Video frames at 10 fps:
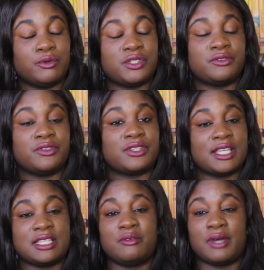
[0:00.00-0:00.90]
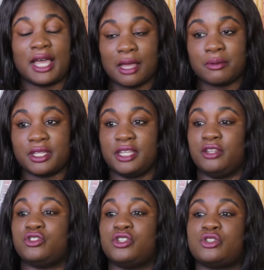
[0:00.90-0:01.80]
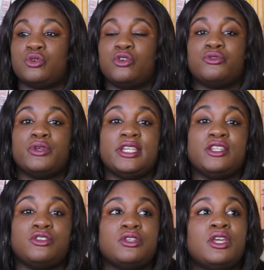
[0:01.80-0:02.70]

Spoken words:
all different things that were happening, and just sort of really